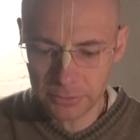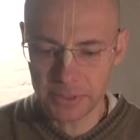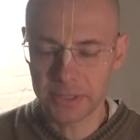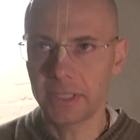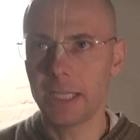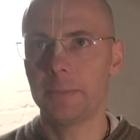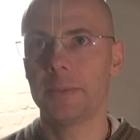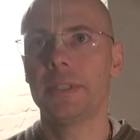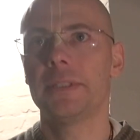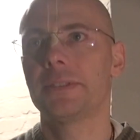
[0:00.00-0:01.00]
to escape
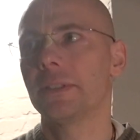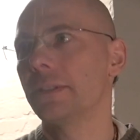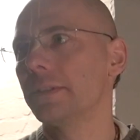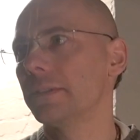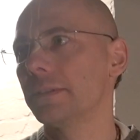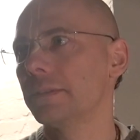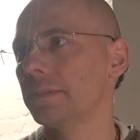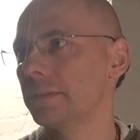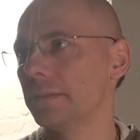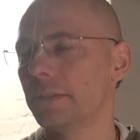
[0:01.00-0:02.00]
these
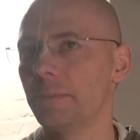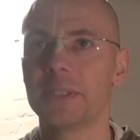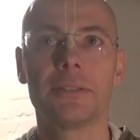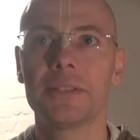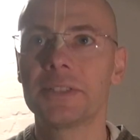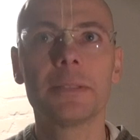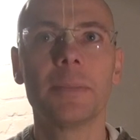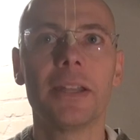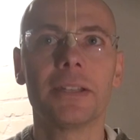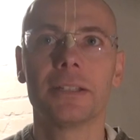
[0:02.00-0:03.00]
materialistic
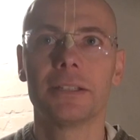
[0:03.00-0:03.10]
men.